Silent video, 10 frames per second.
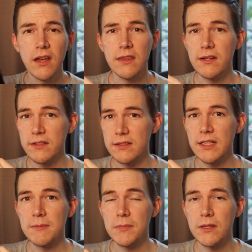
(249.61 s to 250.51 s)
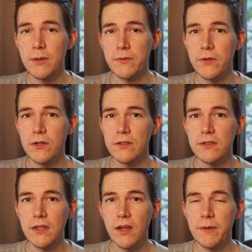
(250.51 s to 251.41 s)
The links are down below, of course,
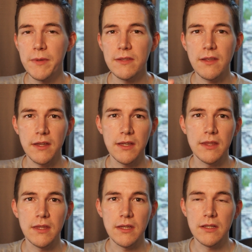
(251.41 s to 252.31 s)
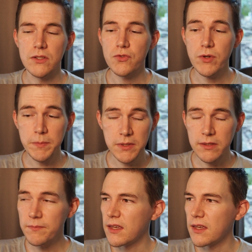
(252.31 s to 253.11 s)
in the comments and in the description.